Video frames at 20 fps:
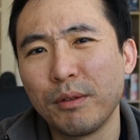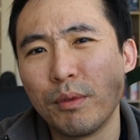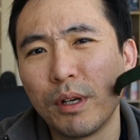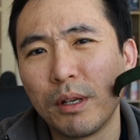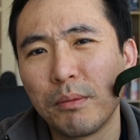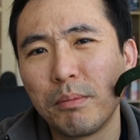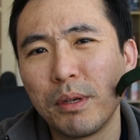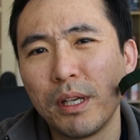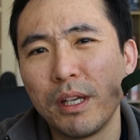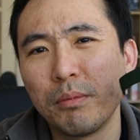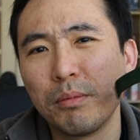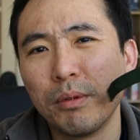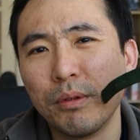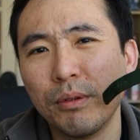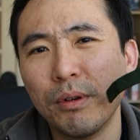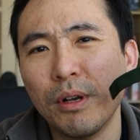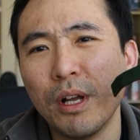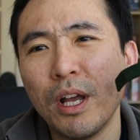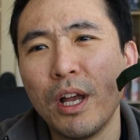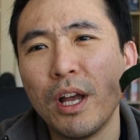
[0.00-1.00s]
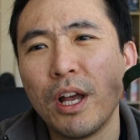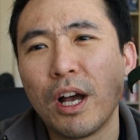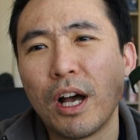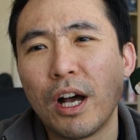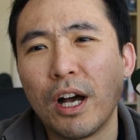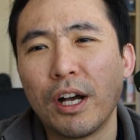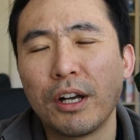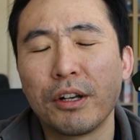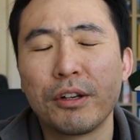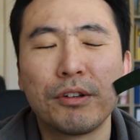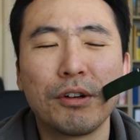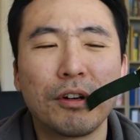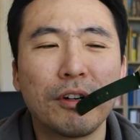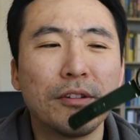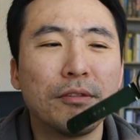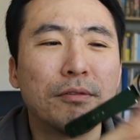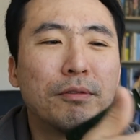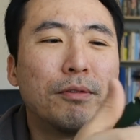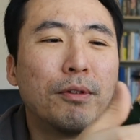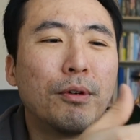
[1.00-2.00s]
what people uh, got
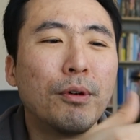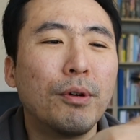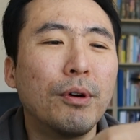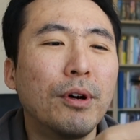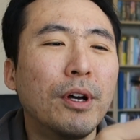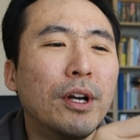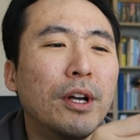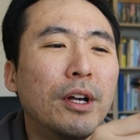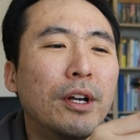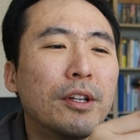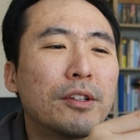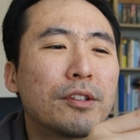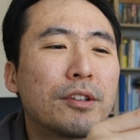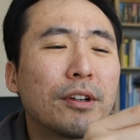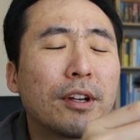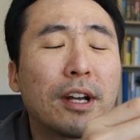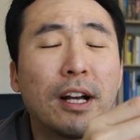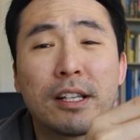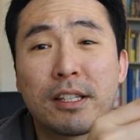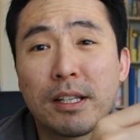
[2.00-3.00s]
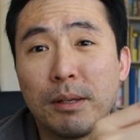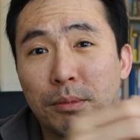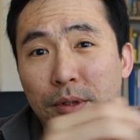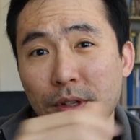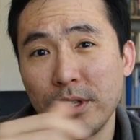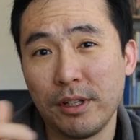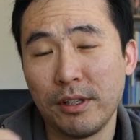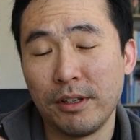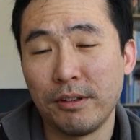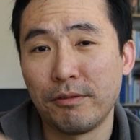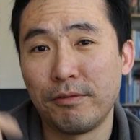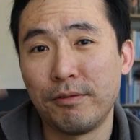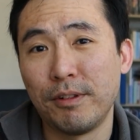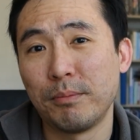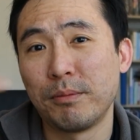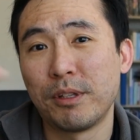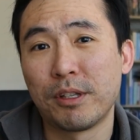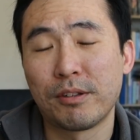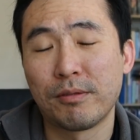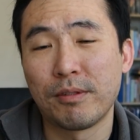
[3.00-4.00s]
it for. So guys, I'm going to
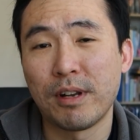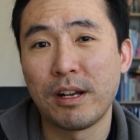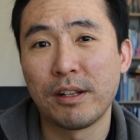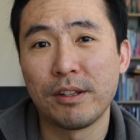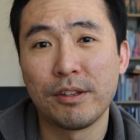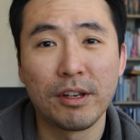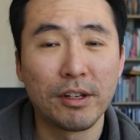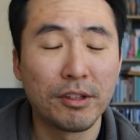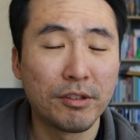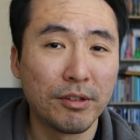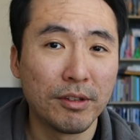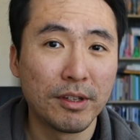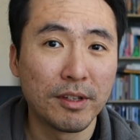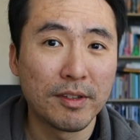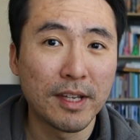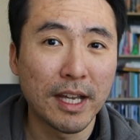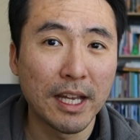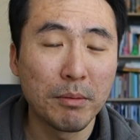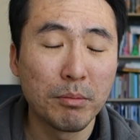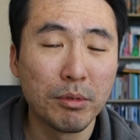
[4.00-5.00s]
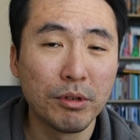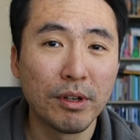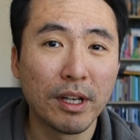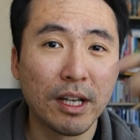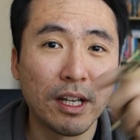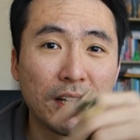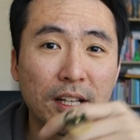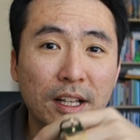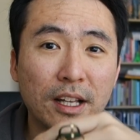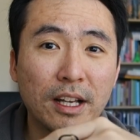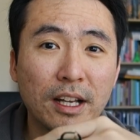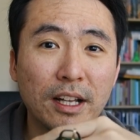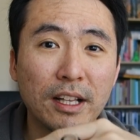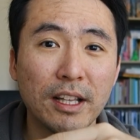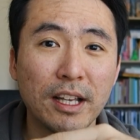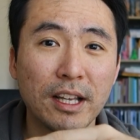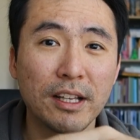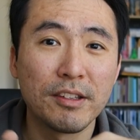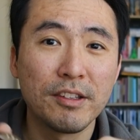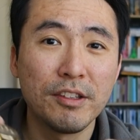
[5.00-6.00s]
flip this around to the table and uh,
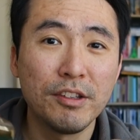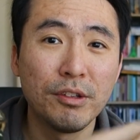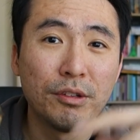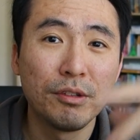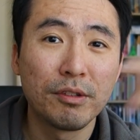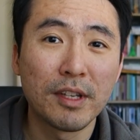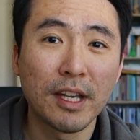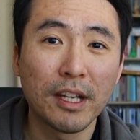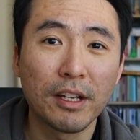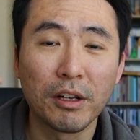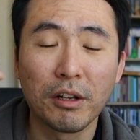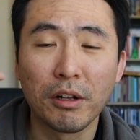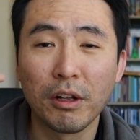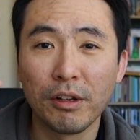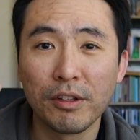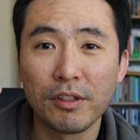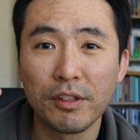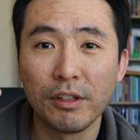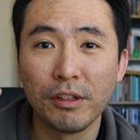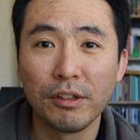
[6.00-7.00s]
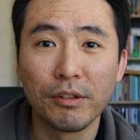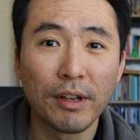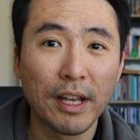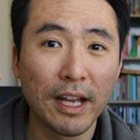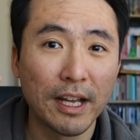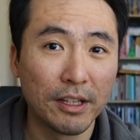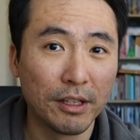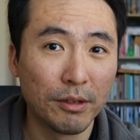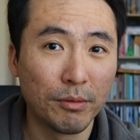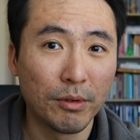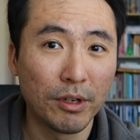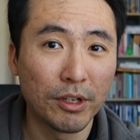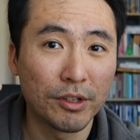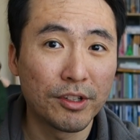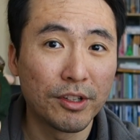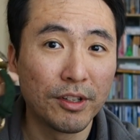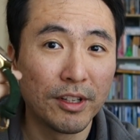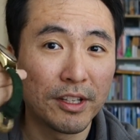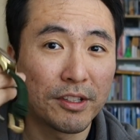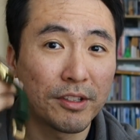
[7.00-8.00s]
let you take a closer look at the
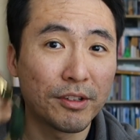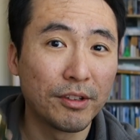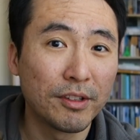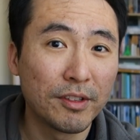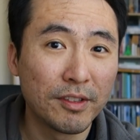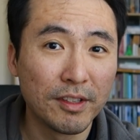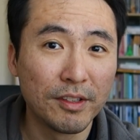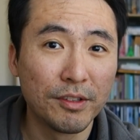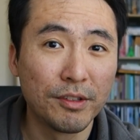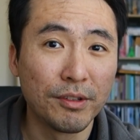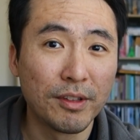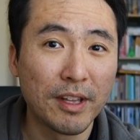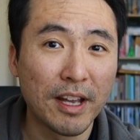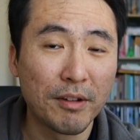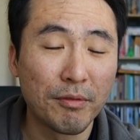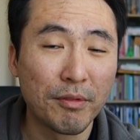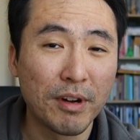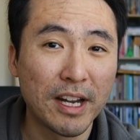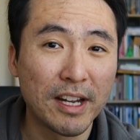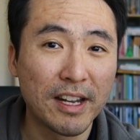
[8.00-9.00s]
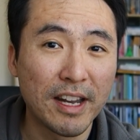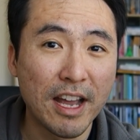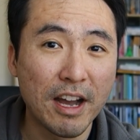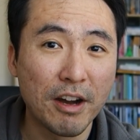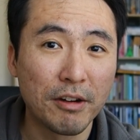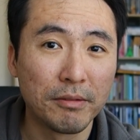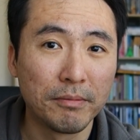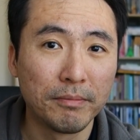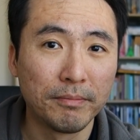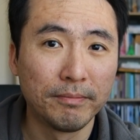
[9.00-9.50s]
watch, so let's go do that right now.